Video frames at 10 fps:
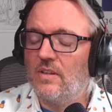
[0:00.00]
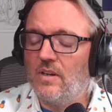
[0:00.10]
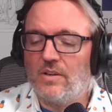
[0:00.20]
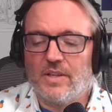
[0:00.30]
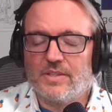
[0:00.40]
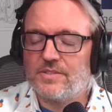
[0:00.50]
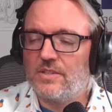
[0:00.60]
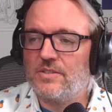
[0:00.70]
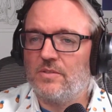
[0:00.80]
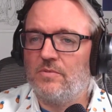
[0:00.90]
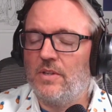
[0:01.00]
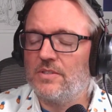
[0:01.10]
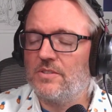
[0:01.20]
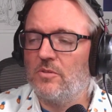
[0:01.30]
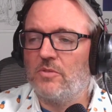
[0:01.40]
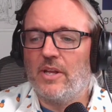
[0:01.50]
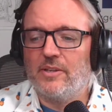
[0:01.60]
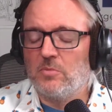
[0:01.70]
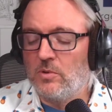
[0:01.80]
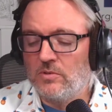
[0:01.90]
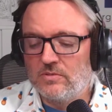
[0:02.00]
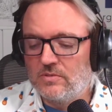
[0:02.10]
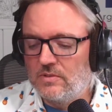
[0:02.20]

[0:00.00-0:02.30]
Oh, that's such a, that's so valuable.